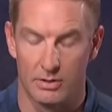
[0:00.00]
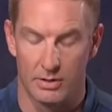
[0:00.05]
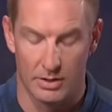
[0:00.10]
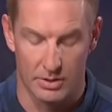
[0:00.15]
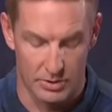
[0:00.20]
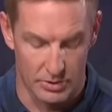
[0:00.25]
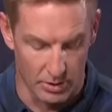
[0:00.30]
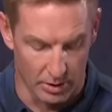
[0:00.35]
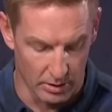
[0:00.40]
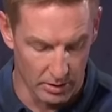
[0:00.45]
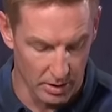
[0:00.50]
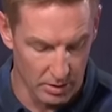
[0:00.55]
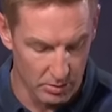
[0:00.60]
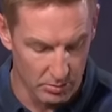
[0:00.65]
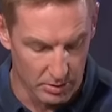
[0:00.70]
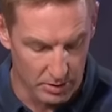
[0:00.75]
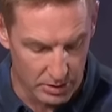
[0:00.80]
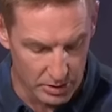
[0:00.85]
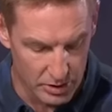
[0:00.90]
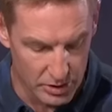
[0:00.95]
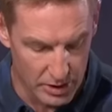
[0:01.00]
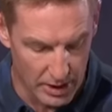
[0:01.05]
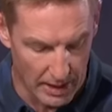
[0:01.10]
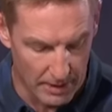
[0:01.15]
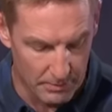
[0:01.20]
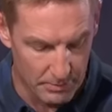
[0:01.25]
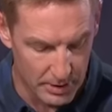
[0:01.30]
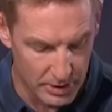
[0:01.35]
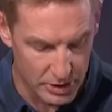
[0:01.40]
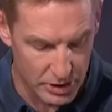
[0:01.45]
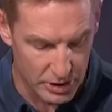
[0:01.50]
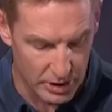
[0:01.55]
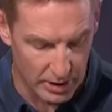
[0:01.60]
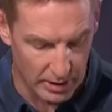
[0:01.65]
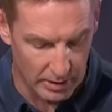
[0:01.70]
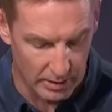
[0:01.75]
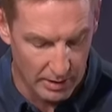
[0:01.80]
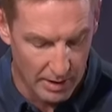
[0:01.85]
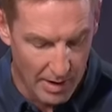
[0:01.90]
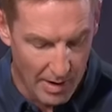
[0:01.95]
They're starting to do a good job this
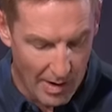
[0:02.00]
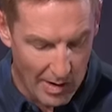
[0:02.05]
year.